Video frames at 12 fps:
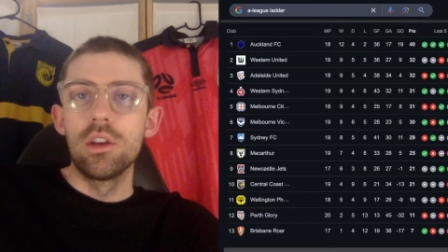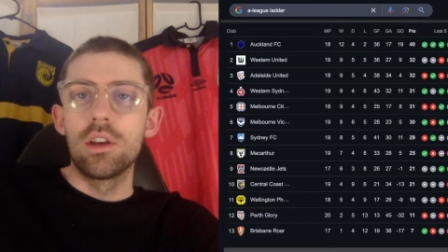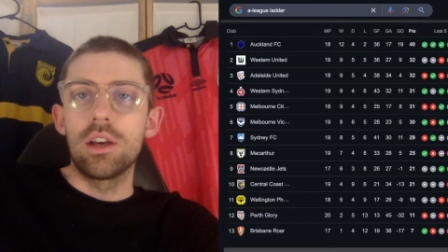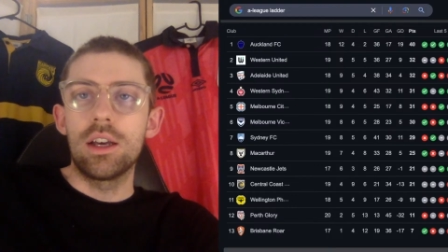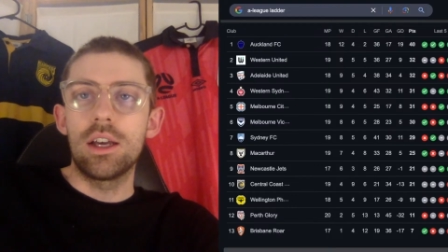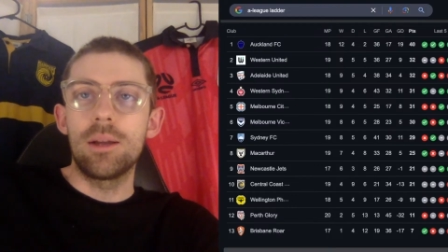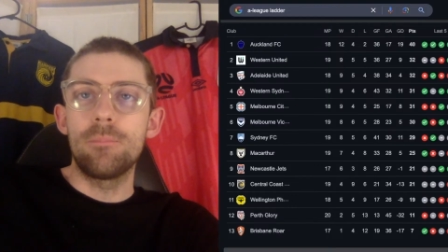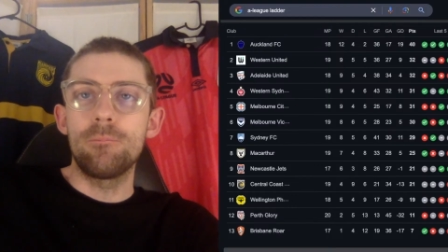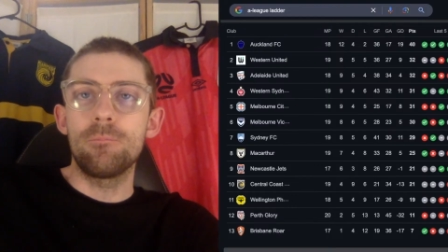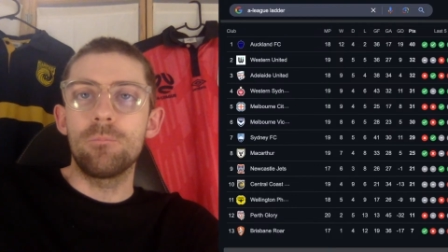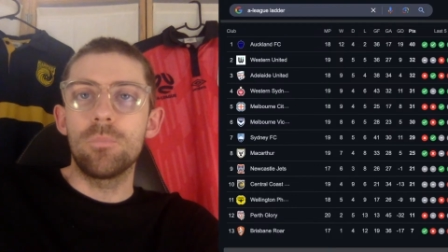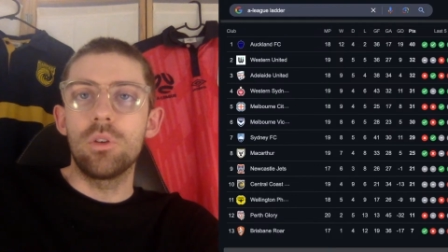
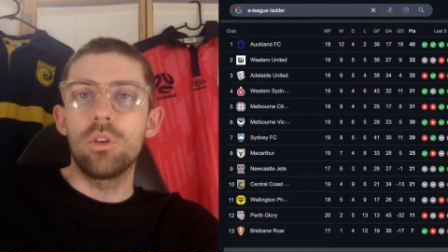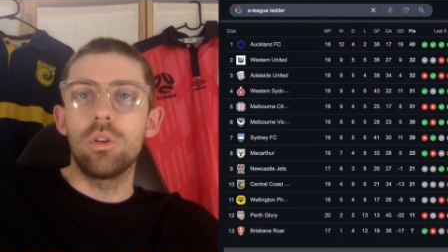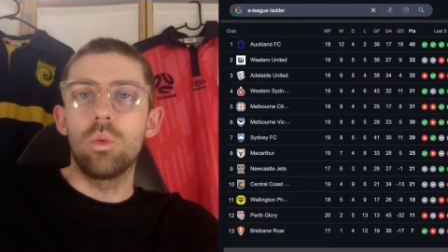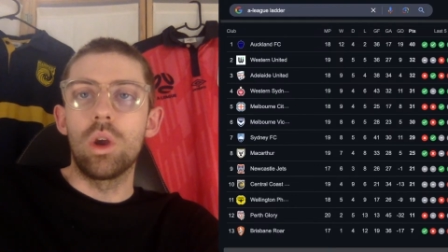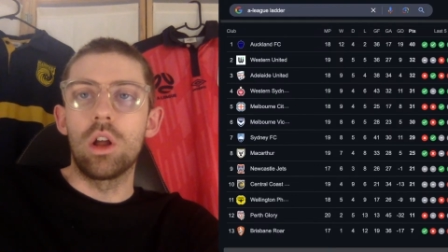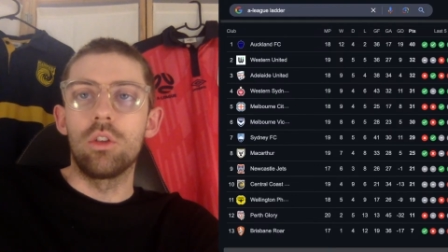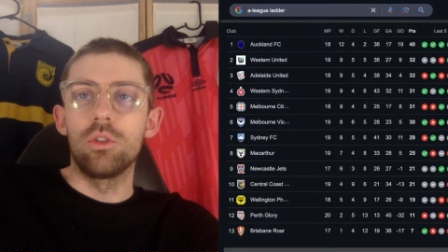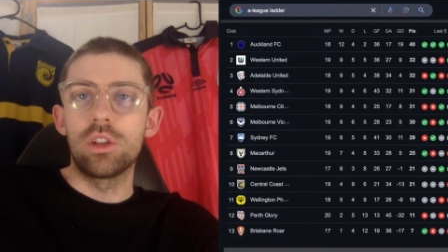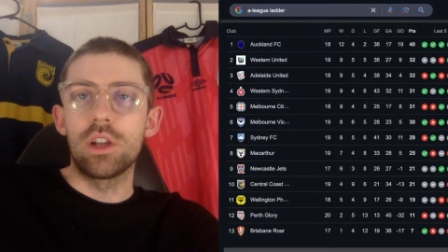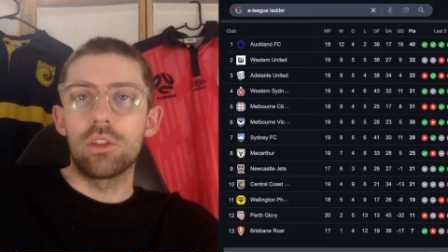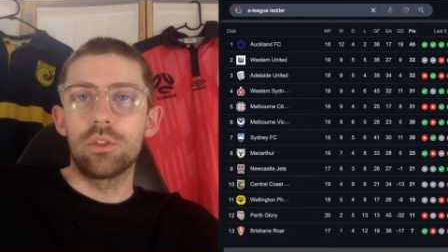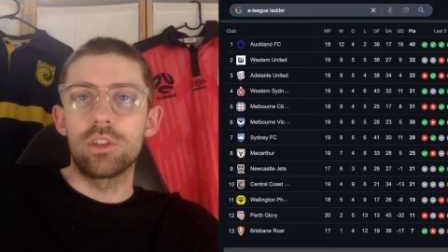Well,
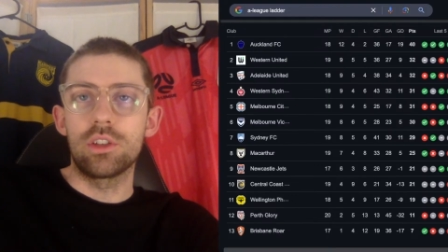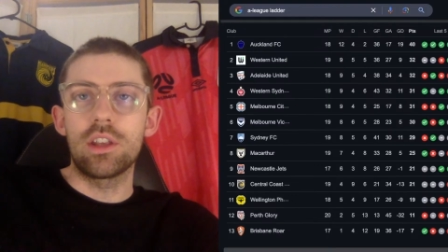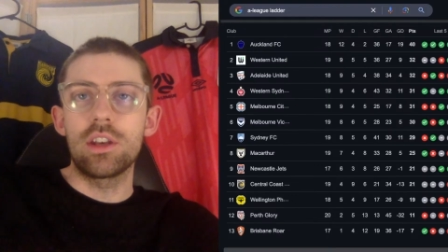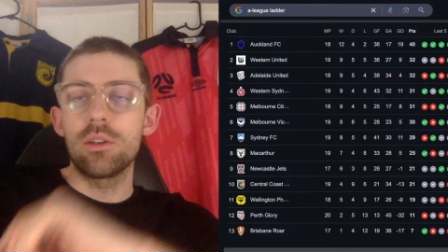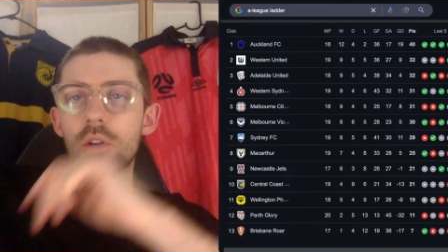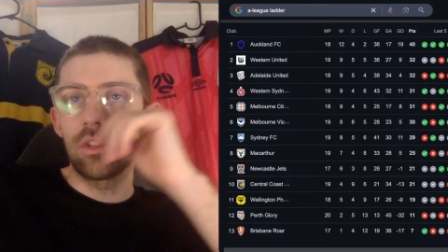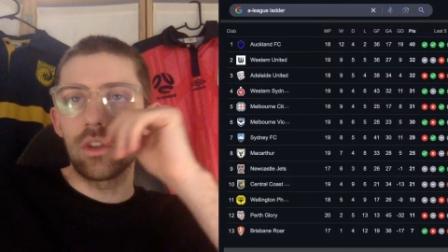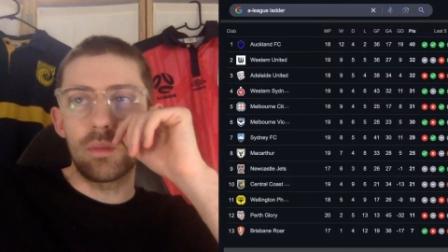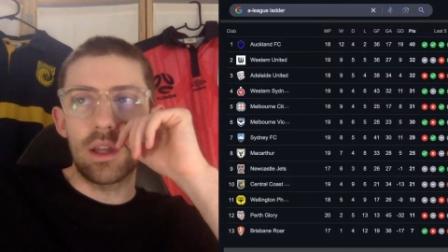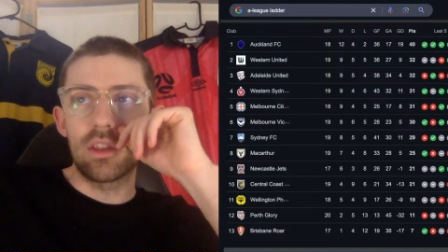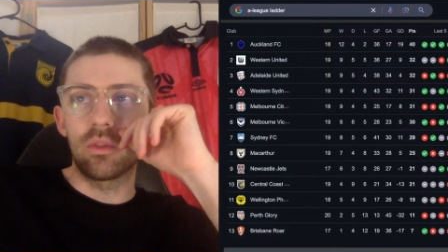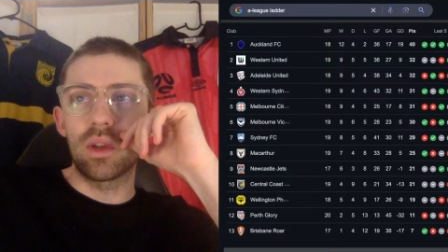Newcastle Jets. They didn't obviously
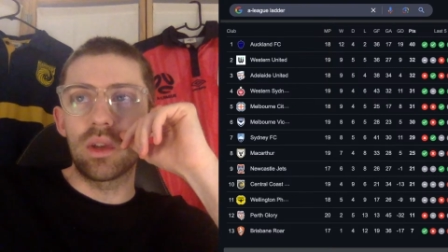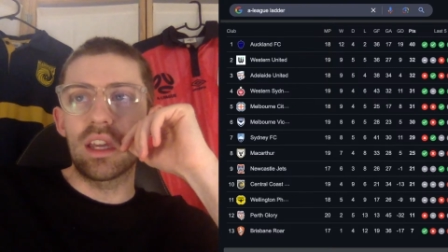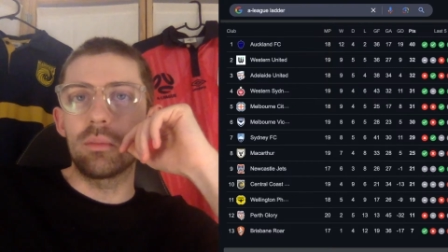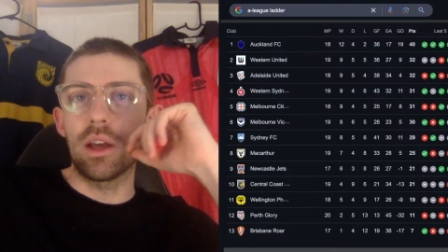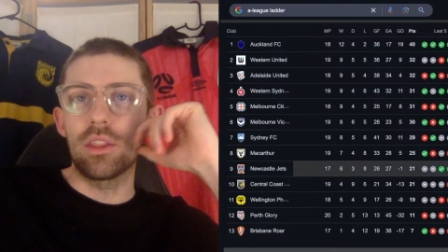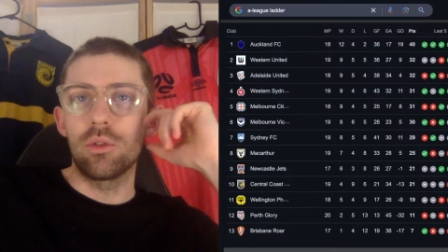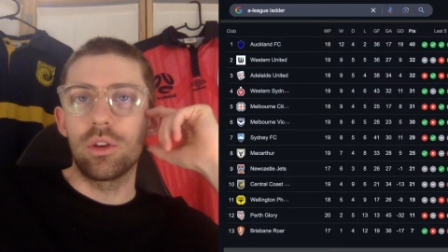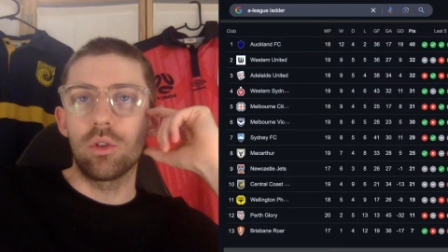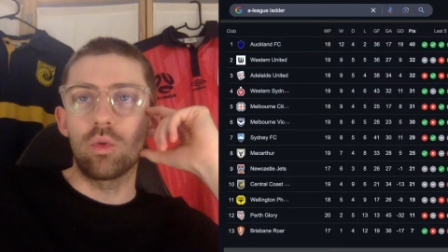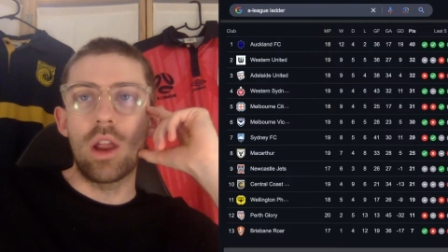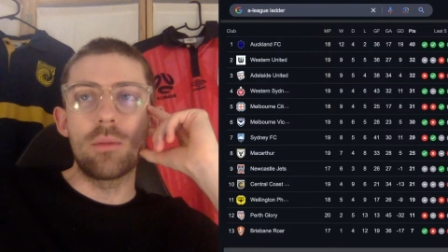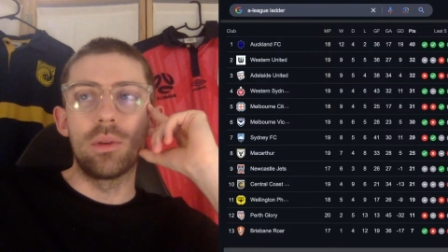play this weekend, but they're in a
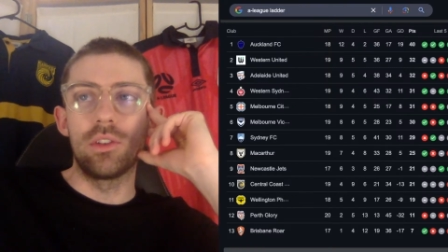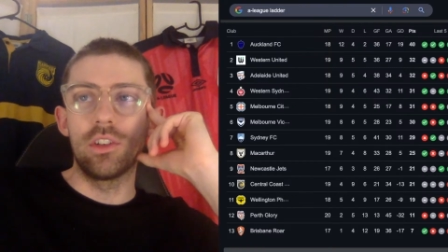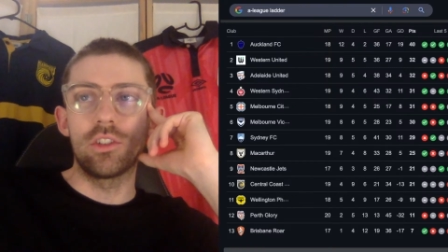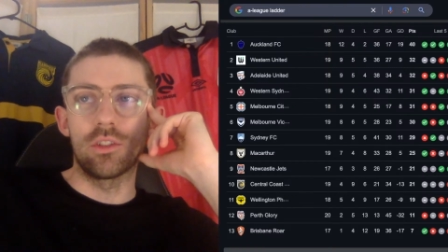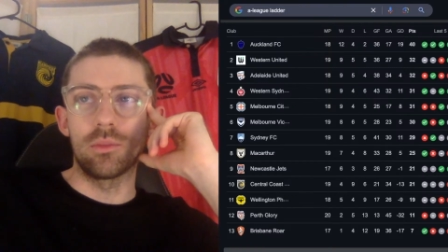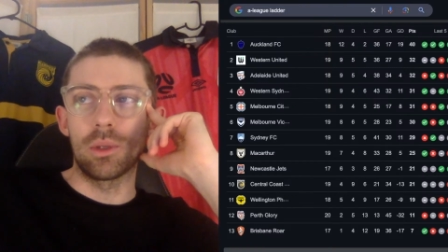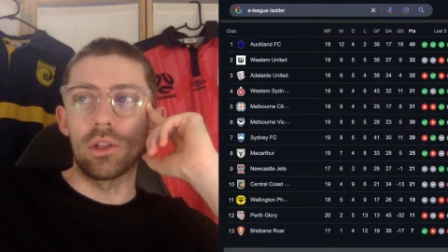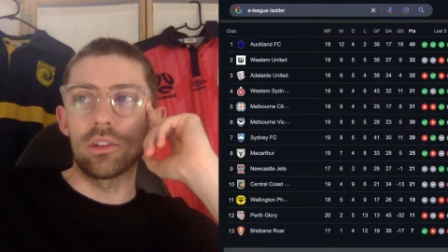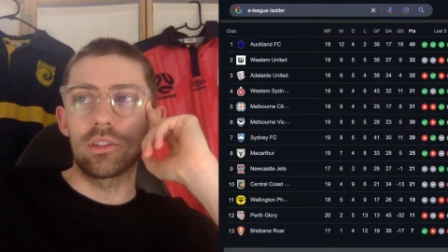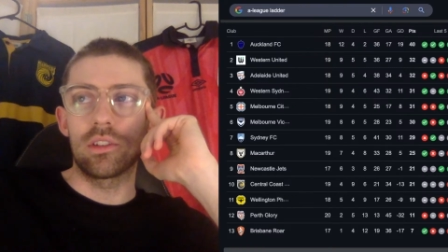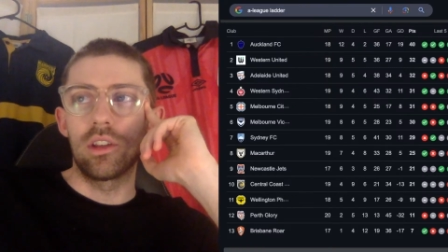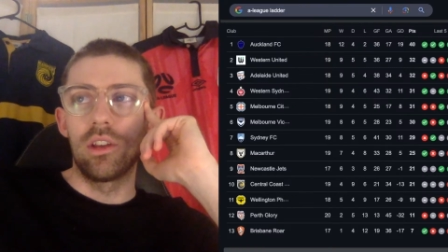great position because,